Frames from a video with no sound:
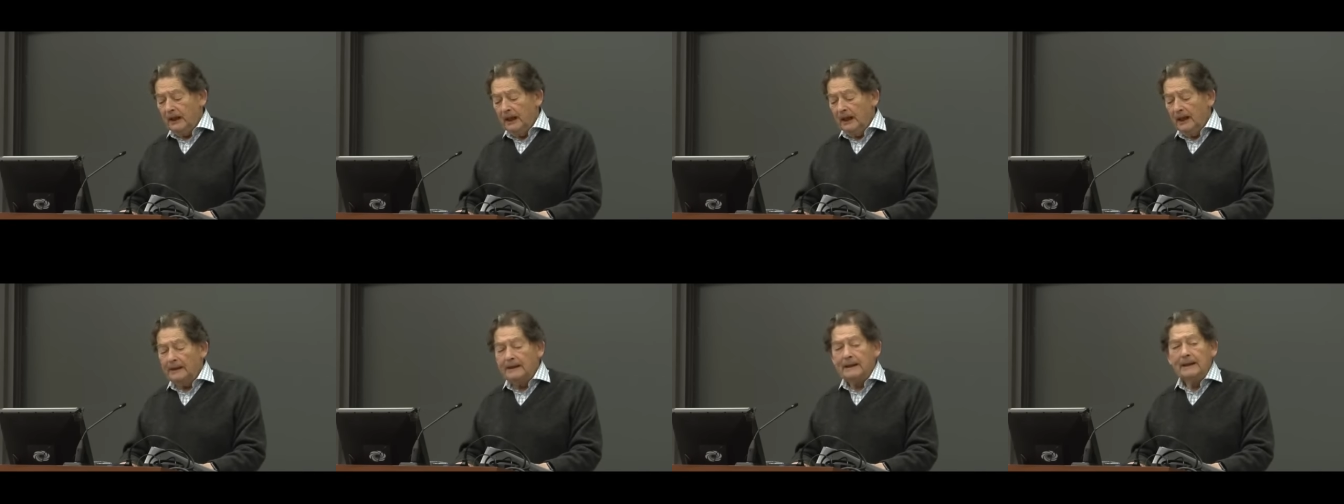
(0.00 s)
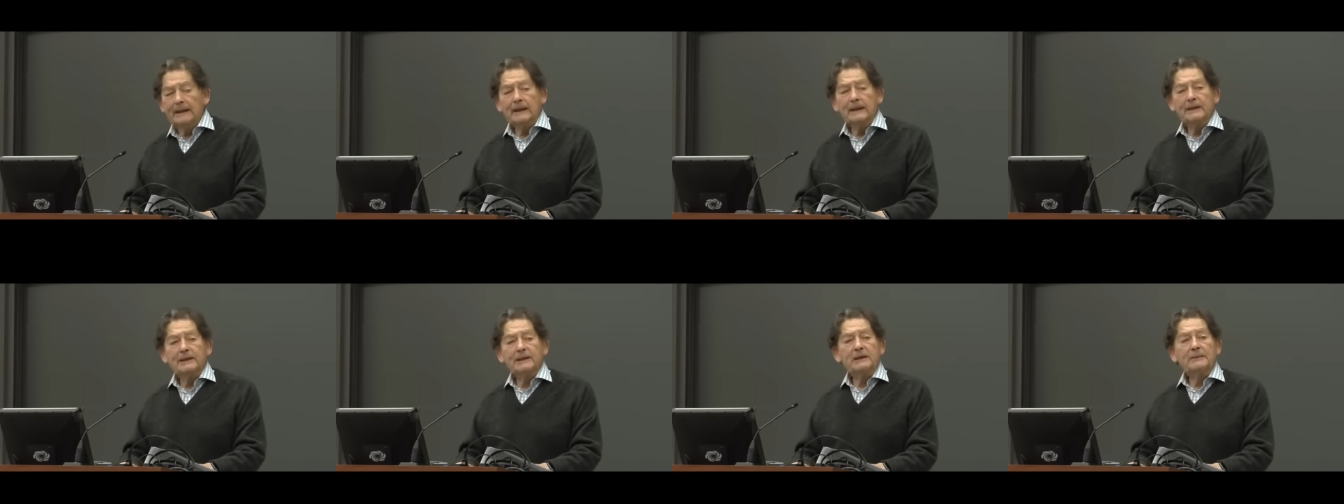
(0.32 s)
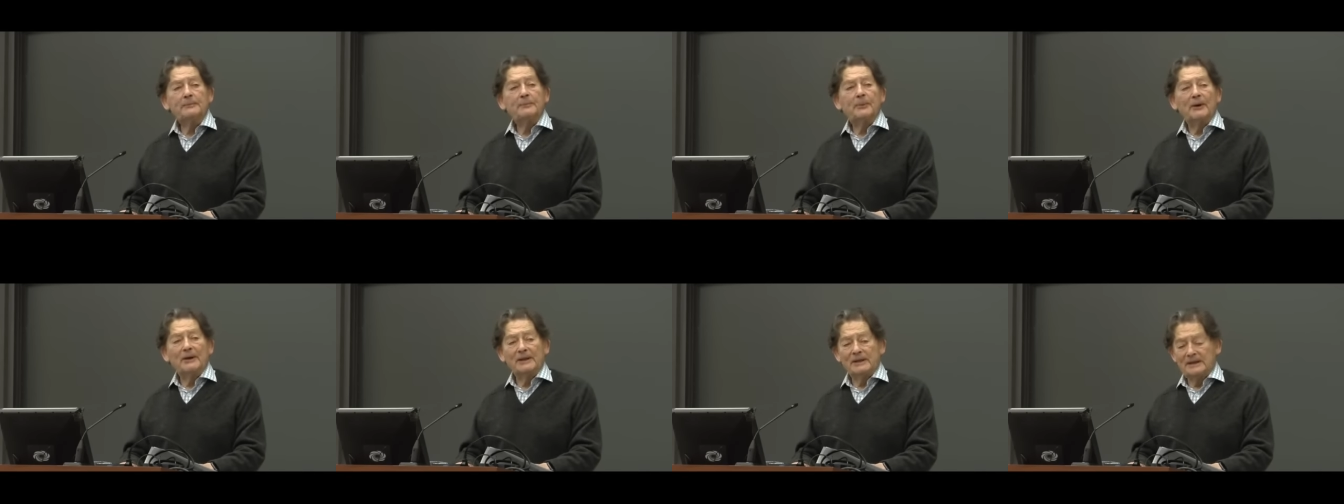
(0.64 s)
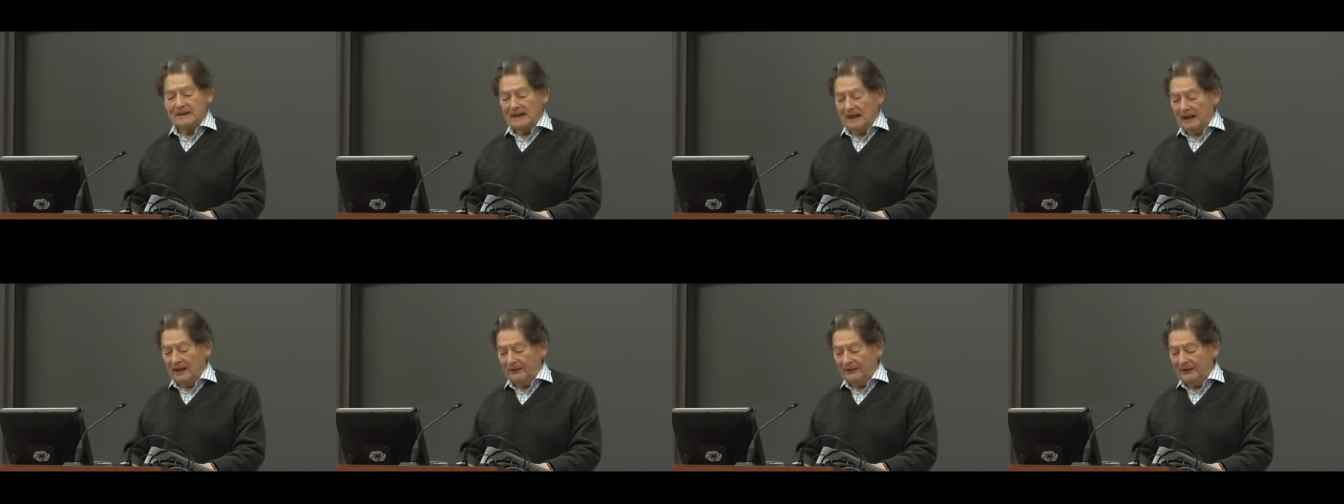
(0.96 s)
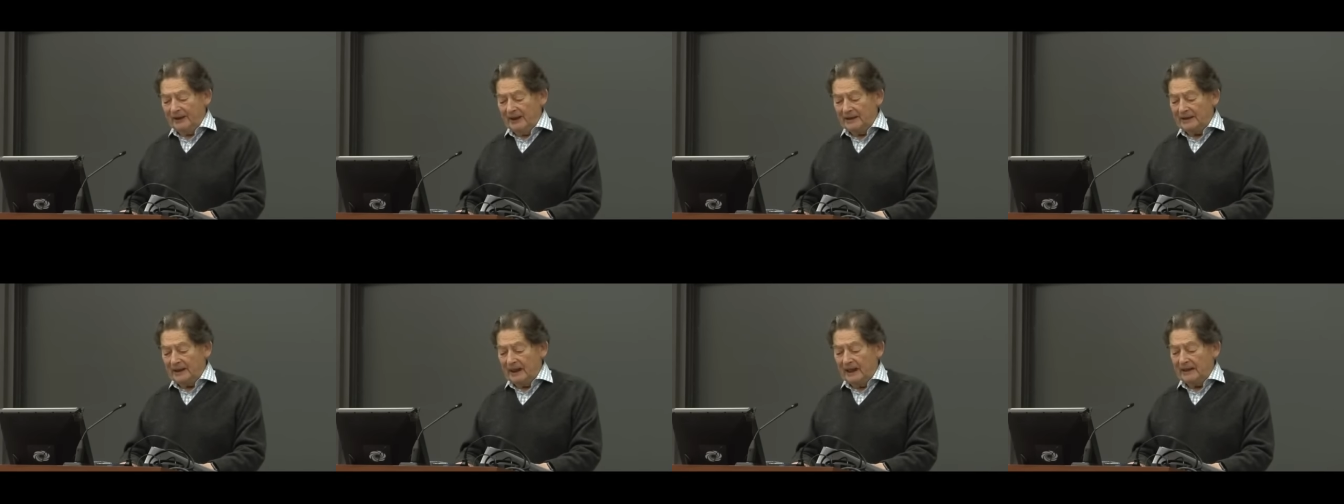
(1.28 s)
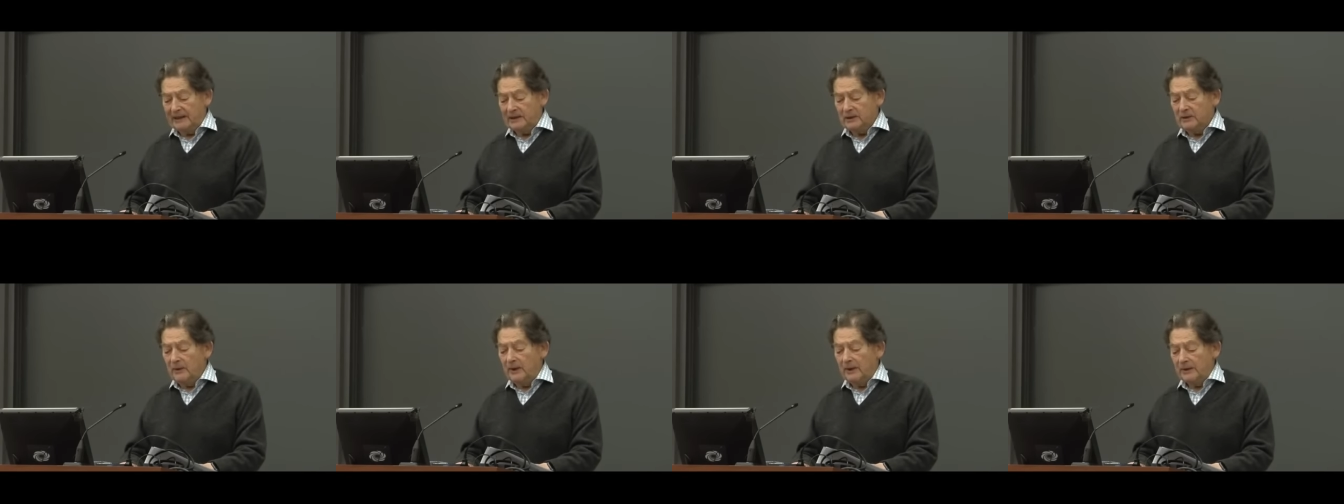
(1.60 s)
And in it he points out that,
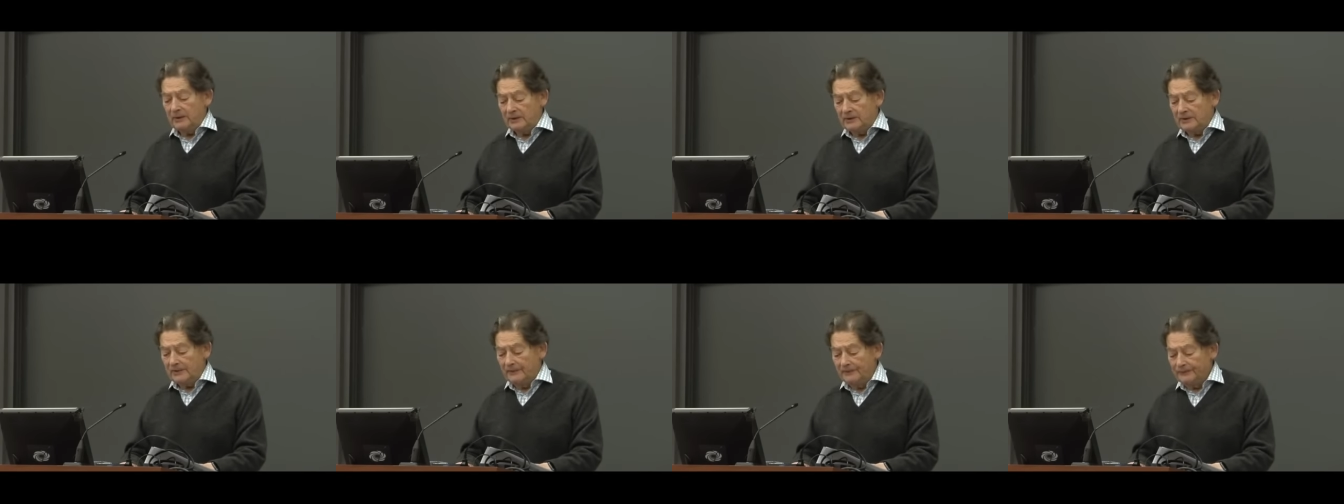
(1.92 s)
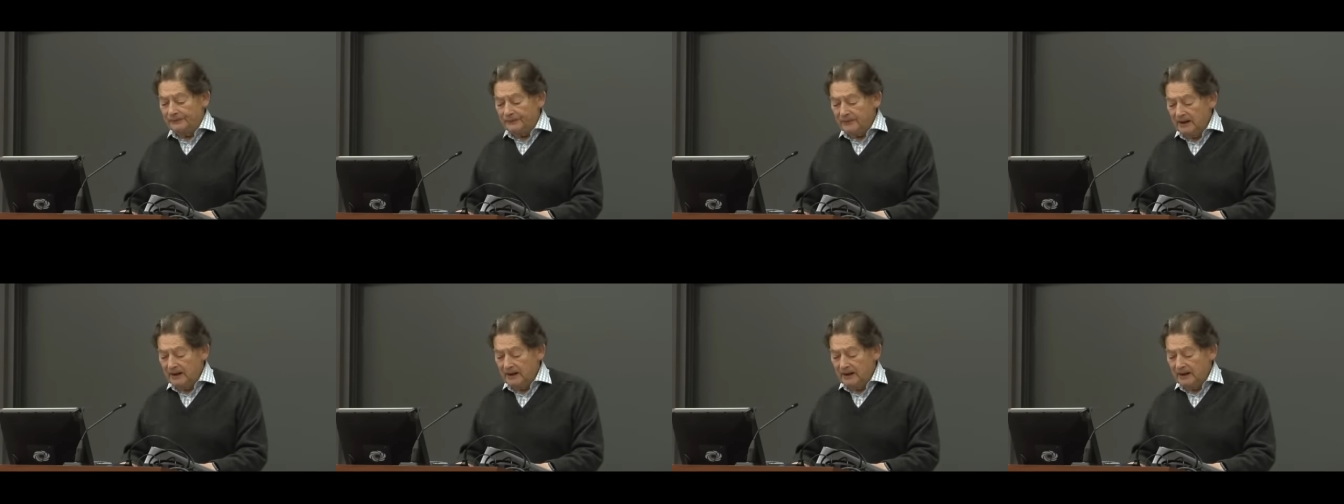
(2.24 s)
I quote,